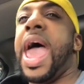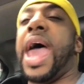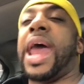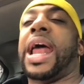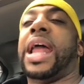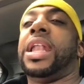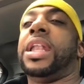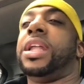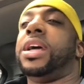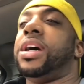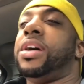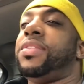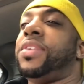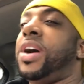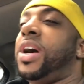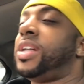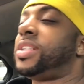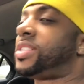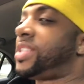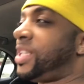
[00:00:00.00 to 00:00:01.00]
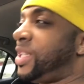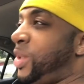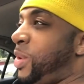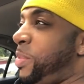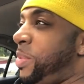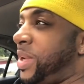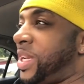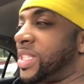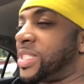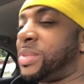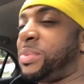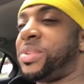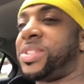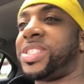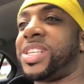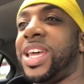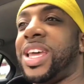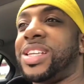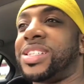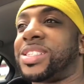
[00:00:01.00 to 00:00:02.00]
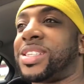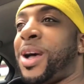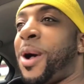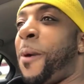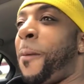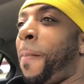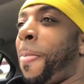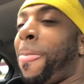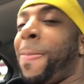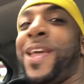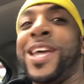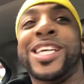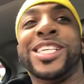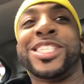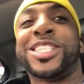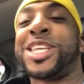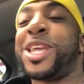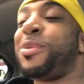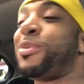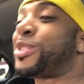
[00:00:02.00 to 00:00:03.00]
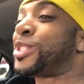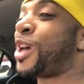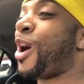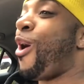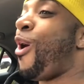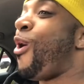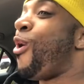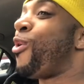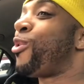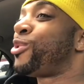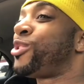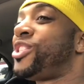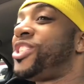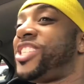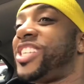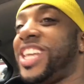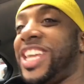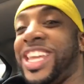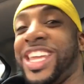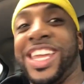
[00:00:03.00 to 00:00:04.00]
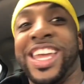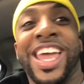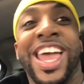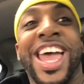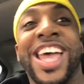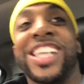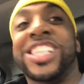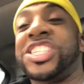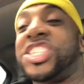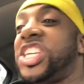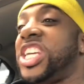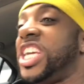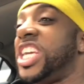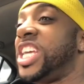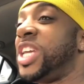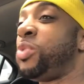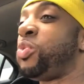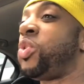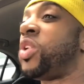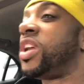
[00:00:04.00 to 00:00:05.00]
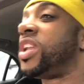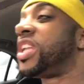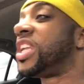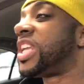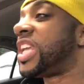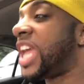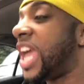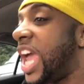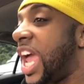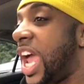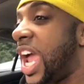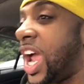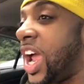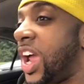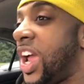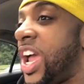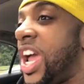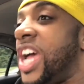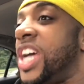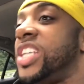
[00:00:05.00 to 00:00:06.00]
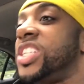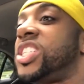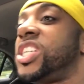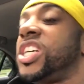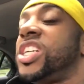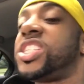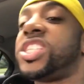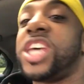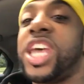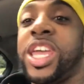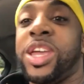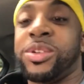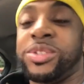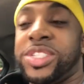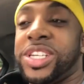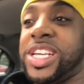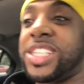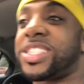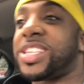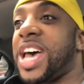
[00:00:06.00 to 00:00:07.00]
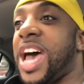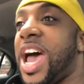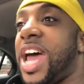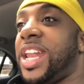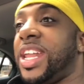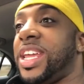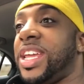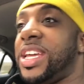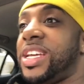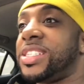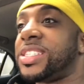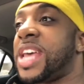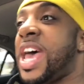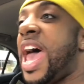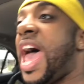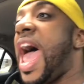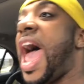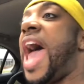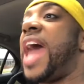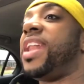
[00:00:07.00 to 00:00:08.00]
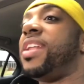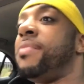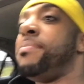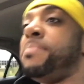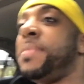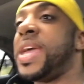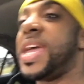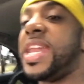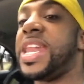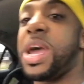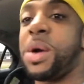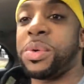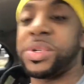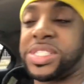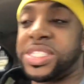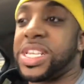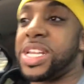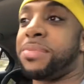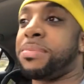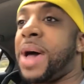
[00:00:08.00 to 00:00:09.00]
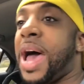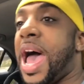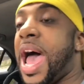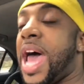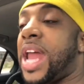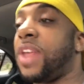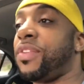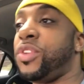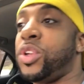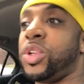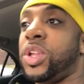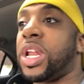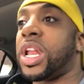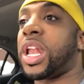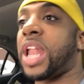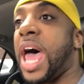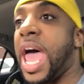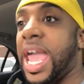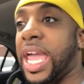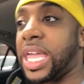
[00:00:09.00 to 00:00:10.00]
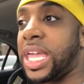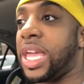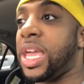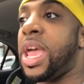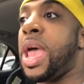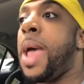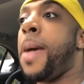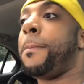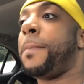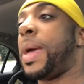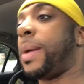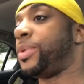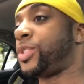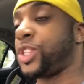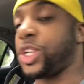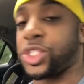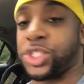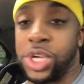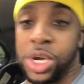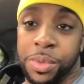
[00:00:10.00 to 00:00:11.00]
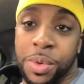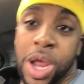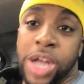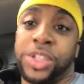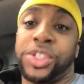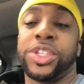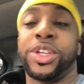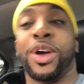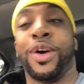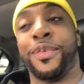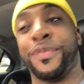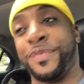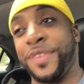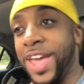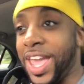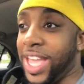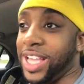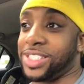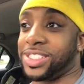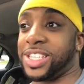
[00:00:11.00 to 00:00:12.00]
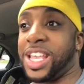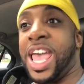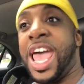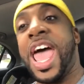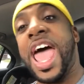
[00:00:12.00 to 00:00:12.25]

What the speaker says: And I love Auntie Lou because I'm going to tell you something. She was an OG. She wouldn't care. She'd tell you just how it is. And the men that were sitting behind, if you didn't like it, baby, she'd turn around to your face